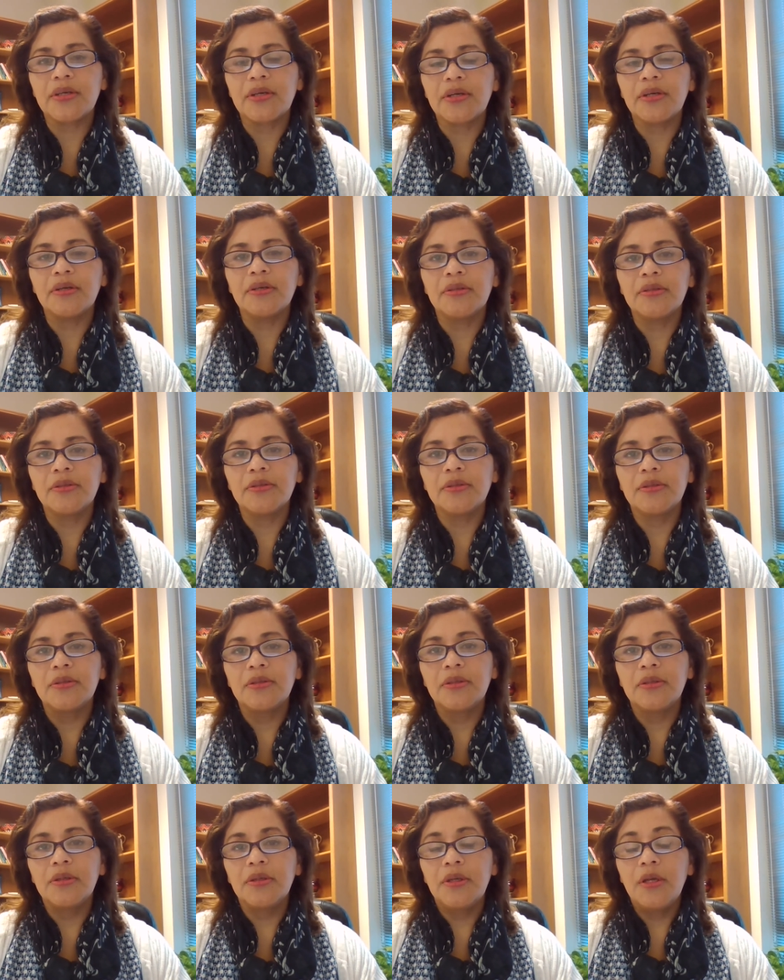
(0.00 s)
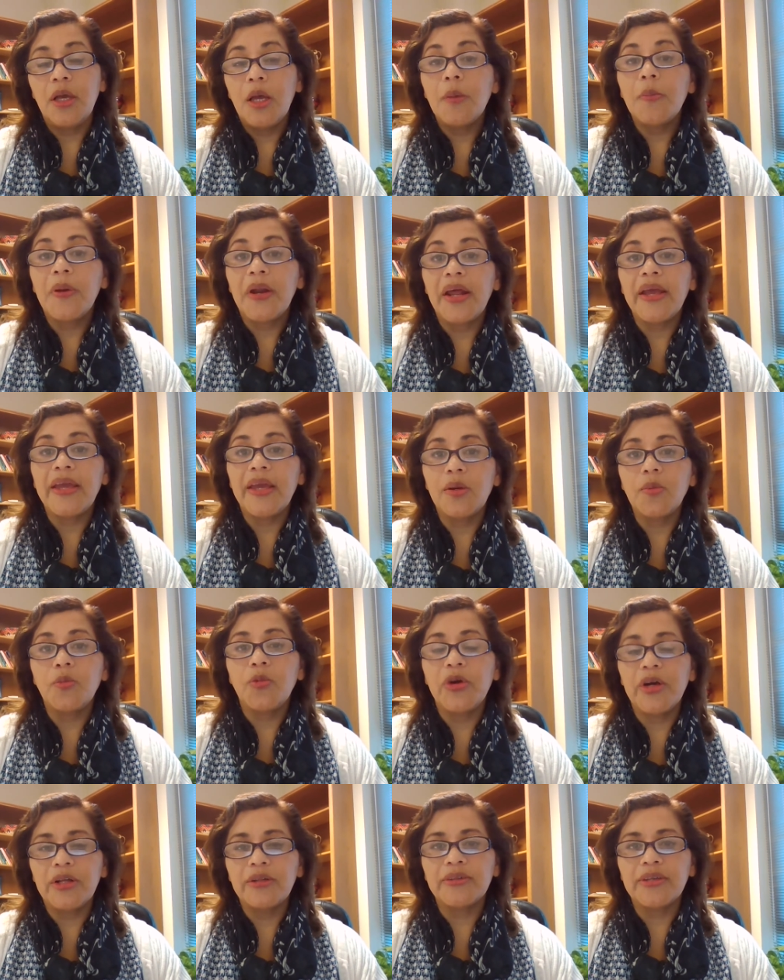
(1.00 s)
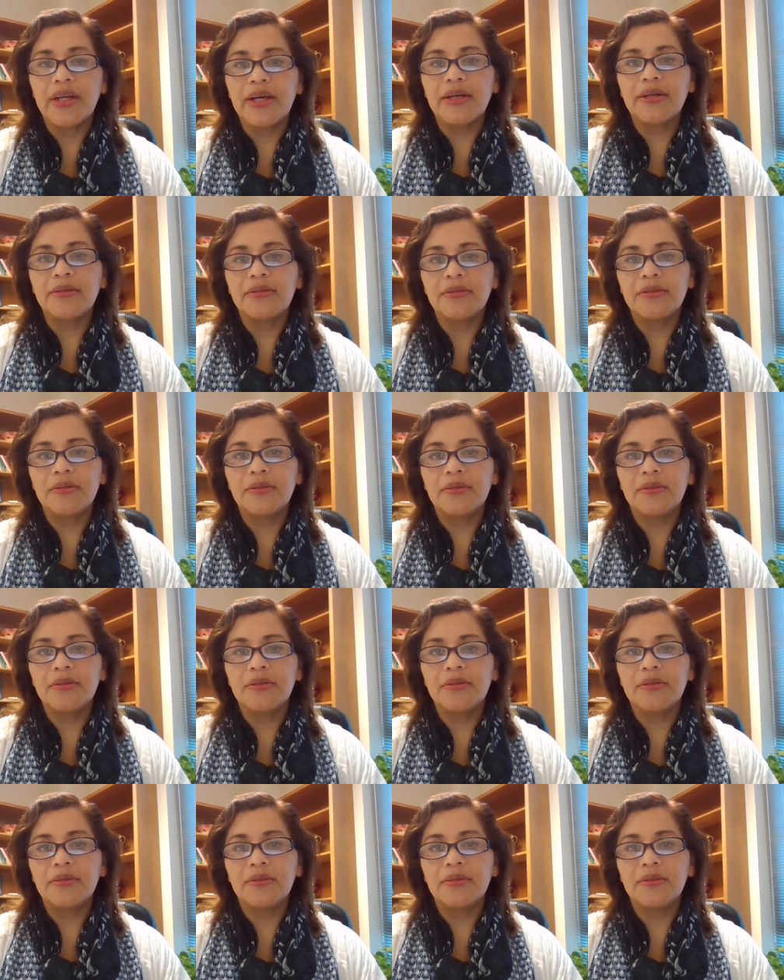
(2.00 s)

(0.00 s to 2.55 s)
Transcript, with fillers: ago, but I am well now.